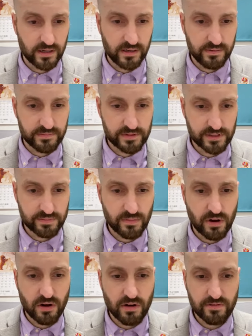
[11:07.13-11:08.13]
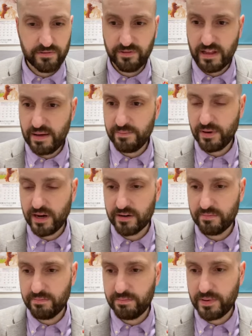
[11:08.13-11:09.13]
Small
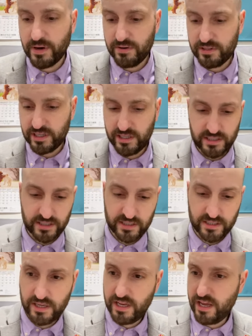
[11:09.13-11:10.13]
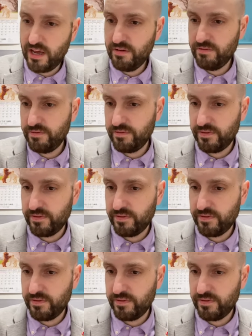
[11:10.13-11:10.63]
flat-bottom boat is a skiff.